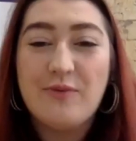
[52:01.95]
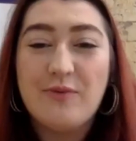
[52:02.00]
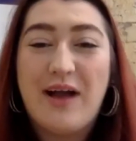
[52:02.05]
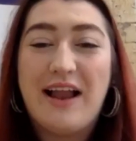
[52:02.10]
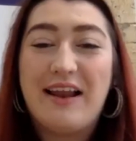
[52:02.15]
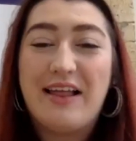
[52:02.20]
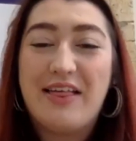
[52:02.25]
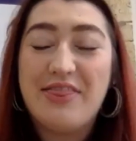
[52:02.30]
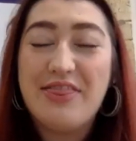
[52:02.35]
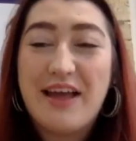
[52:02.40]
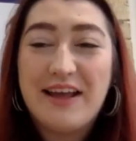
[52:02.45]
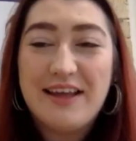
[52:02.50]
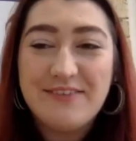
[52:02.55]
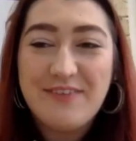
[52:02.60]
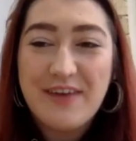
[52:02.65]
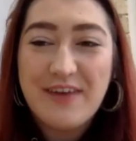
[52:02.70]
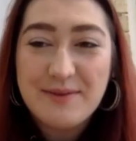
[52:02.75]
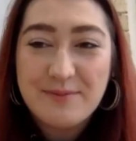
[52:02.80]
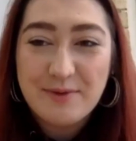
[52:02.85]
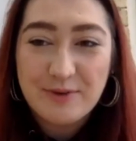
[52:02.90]
Well, thank you
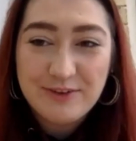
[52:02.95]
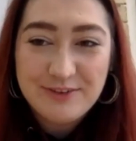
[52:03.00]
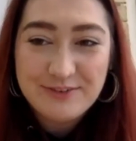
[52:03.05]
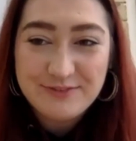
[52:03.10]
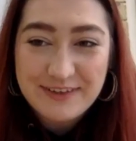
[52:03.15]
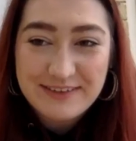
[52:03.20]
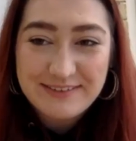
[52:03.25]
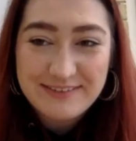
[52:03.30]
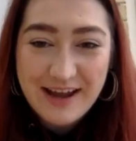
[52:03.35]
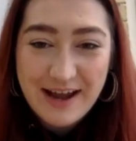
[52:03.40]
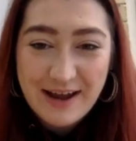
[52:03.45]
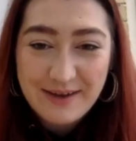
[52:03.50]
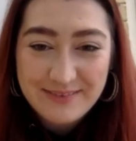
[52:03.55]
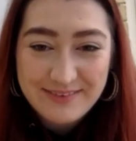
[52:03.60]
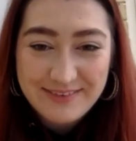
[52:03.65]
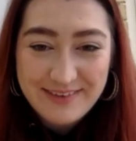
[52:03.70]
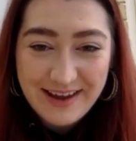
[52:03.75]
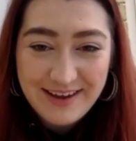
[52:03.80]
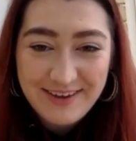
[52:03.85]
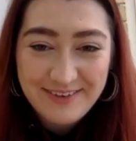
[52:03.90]
very much for your time
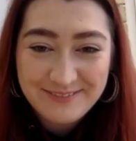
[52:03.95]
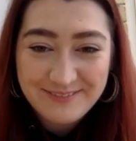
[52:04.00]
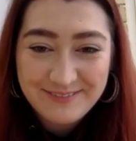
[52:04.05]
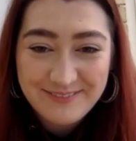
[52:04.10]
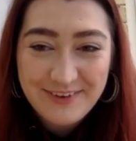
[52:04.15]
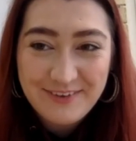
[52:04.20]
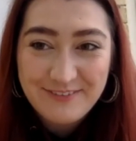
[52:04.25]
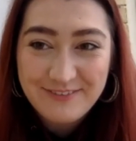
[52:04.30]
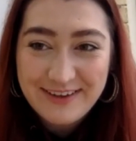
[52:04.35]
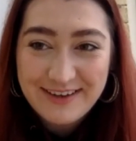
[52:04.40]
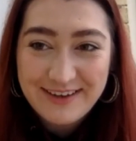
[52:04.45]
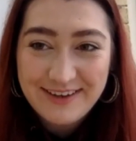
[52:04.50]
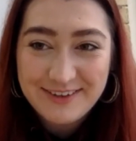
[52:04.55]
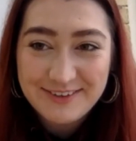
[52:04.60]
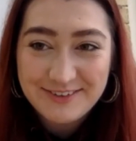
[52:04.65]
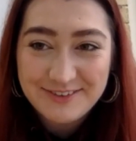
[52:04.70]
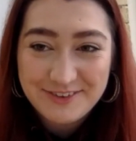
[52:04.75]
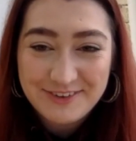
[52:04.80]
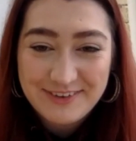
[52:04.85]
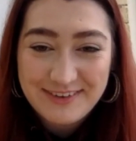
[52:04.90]
today. Really
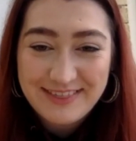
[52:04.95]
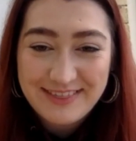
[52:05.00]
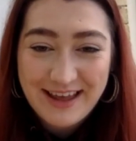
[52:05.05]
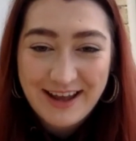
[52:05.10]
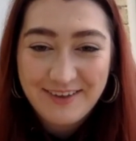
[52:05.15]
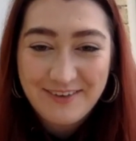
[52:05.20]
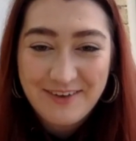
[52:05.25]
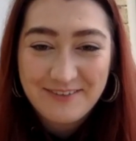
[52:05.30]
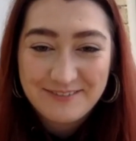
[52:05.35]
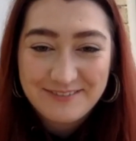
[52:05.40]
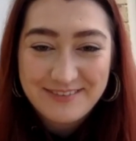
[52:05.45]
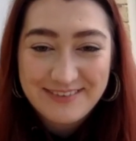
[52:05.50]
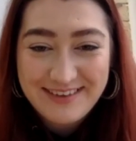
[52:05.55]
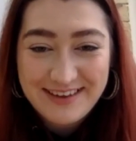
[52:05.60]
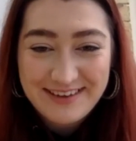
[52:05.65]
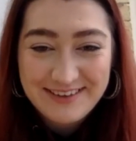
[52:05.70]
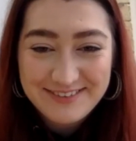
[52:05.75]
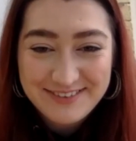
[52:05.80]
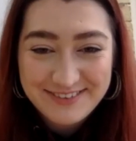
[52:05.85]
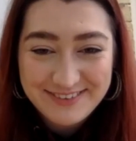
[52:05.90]
enjoyed that
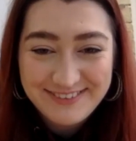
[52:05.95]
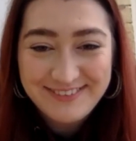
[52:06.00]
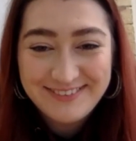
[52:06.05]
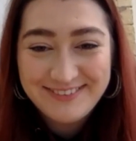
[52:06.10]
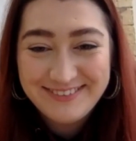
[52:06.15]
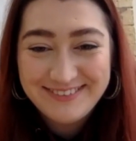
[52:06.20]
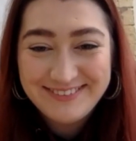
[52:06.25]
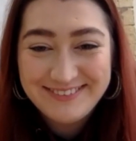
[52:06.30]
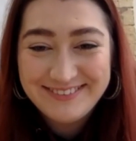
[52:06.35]
conversation.